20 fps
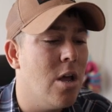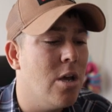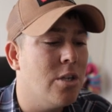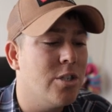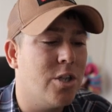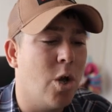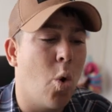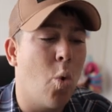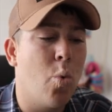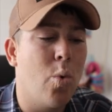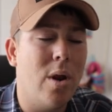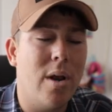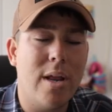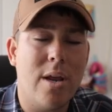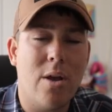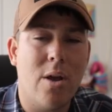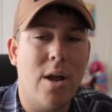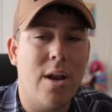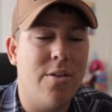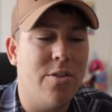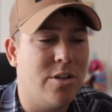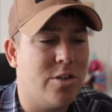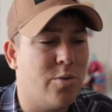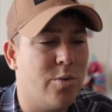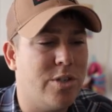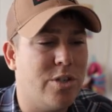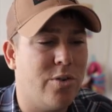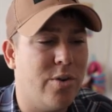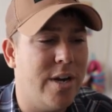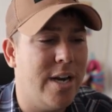So really good. This
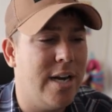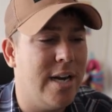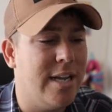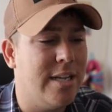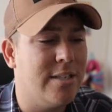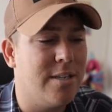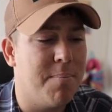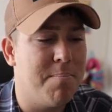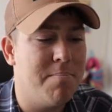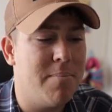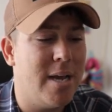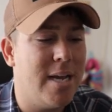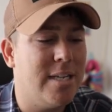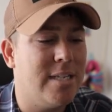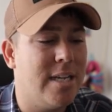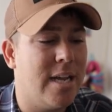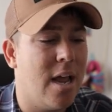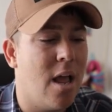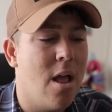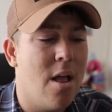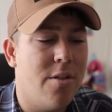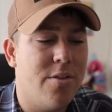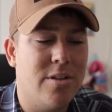retreat is amazing.